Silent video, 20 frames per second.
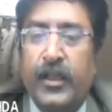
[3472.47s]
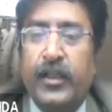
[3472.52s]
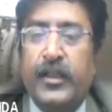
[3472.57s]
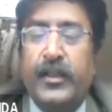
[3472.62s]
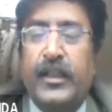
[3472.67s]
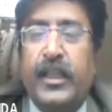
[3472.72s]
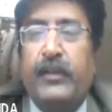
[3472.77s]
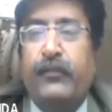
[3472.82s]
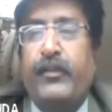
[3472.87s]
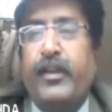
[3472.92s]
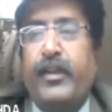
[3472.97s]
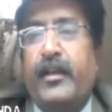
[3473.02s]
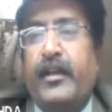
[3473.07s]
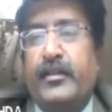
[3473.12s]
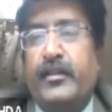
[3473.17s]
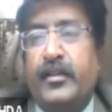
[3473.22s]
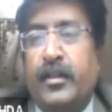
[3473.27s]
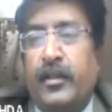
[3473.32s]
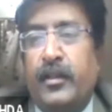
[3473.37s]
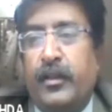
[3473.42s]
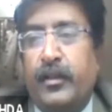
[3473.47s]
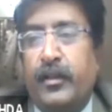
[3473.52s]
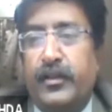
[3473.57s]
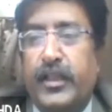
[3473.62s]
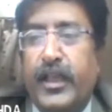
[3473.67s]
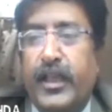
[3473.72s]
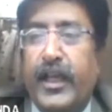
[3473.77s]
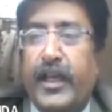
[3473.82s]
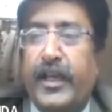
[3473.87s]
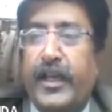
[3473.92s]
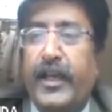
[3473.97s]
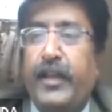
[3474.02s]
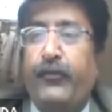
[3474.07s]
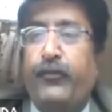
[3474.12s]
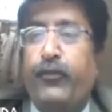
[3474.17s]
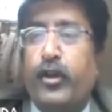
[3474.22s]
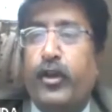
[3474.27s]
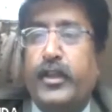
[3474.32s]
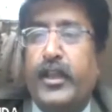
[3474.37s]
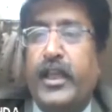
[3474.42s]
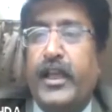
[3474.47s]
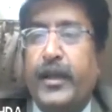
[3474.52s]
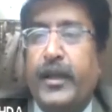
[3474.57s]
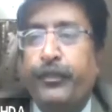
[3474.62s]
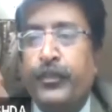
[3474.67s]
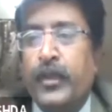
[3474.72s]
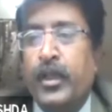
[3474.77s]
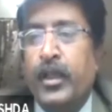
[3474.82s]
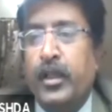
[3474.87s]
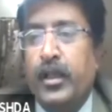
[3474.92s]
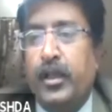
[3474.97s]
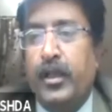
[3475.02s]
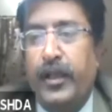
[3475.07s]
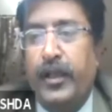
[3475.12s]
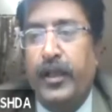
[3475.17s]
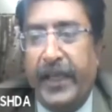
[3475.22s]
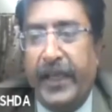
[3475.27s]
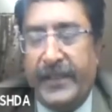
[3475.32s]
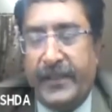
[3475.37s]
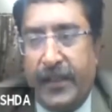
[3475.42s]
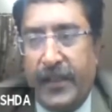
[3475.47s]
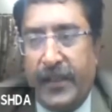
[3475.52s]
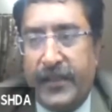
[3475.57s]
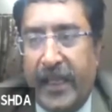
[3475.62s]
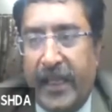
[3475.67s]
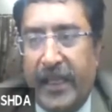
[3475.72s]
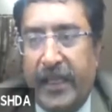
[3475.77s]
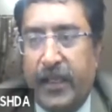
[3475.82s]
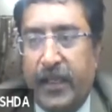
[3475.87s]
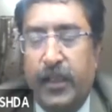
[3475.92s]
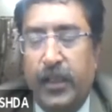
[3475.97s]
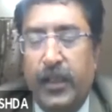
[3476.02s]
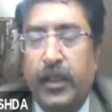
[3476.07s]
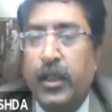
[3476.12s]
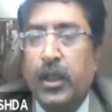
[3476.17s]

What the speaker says: then they are ready for their next cycle.